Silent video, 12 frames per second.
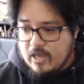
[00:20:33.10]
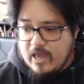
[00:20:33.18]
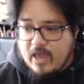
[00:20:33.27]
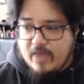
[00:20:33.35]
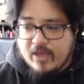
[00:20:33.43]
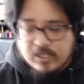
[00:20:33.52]

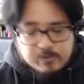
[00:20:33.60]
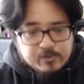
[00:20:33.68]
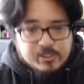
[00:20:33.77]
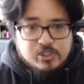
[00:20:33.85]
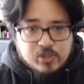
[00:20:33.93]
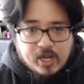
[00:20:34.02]
And that's
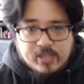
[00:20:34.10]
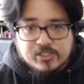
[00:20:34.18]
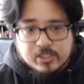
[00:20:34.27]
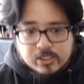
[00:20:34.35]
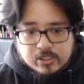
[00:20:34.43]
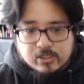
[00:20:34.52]
pretty
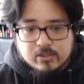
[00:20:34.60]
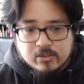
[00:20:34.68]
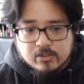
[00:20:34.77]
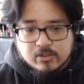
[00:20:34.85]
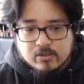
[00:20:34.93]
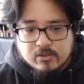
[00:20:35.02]
tragic.
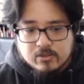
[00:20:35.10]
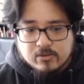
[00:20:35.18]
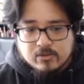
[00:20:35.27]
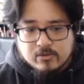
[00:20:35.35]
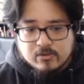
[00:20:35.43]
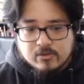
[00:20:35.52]

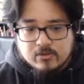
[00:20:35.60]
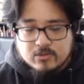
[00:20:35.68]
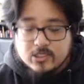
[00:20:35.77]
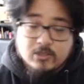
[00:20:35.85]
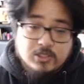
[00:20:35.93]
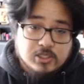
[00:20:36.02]

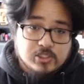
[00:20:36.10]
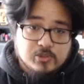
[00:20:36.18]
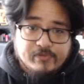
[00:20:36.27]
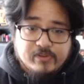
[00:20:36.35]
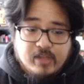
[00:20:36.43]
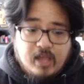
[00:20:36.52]
Sounds like a
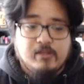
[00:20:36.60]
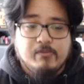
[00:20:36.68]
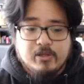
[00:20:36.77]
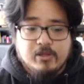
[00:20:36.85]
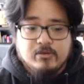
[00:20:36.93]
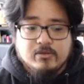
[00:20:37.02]
swift death,
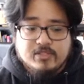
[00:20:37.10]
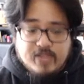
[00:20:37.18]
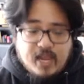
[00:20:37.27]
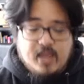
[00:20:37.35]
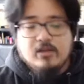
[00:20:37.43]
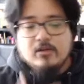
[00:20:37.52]
but
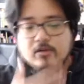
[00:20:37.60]
dang.